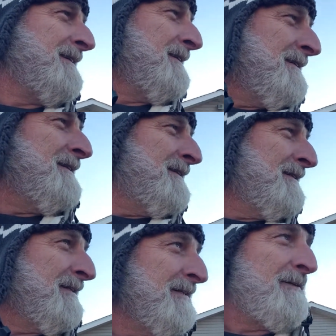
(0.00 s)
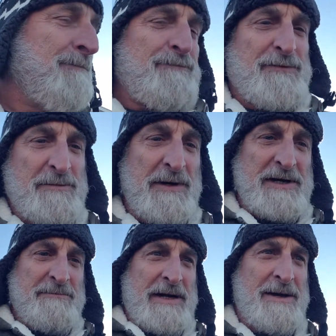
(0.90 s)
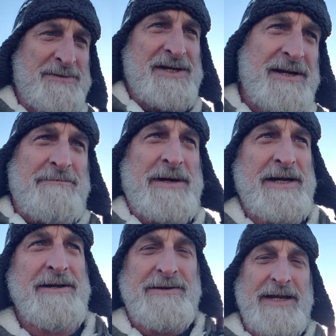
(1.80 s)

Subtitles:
the Mug and Bob's and get my daily breakfast.